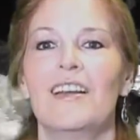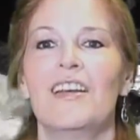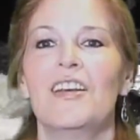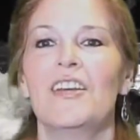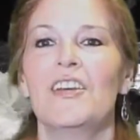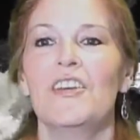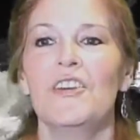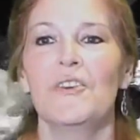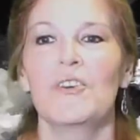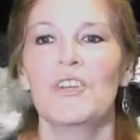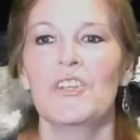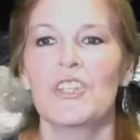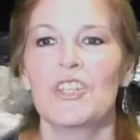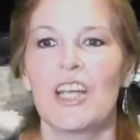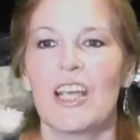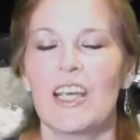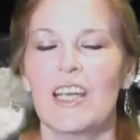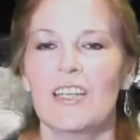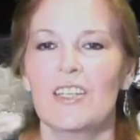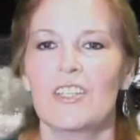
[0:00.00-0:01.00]
you can
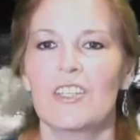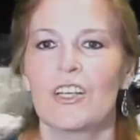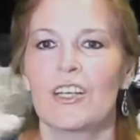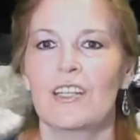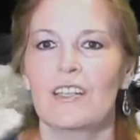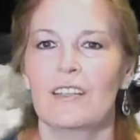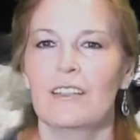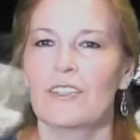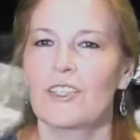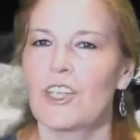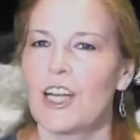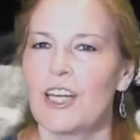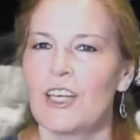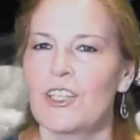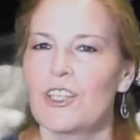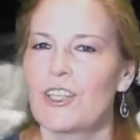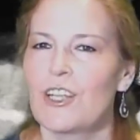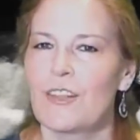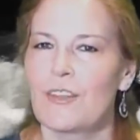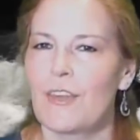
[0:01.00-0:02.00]
change
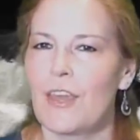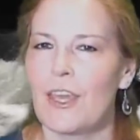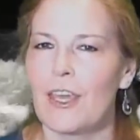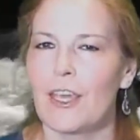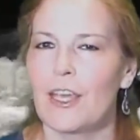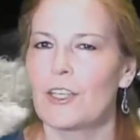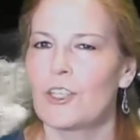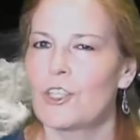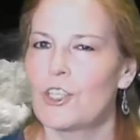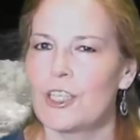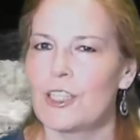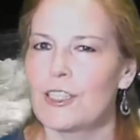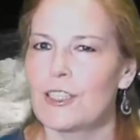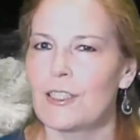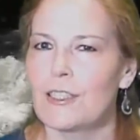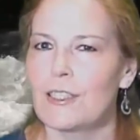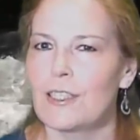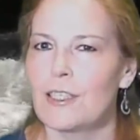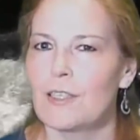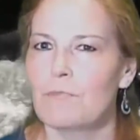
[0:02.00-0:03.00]
the thinking just a
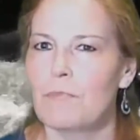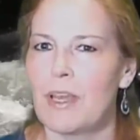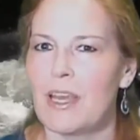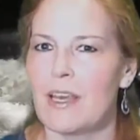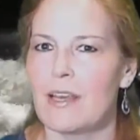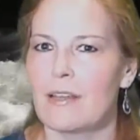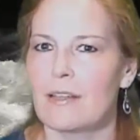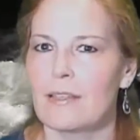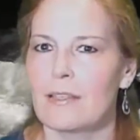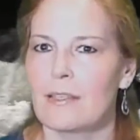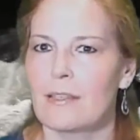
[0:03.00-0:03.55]
little bit.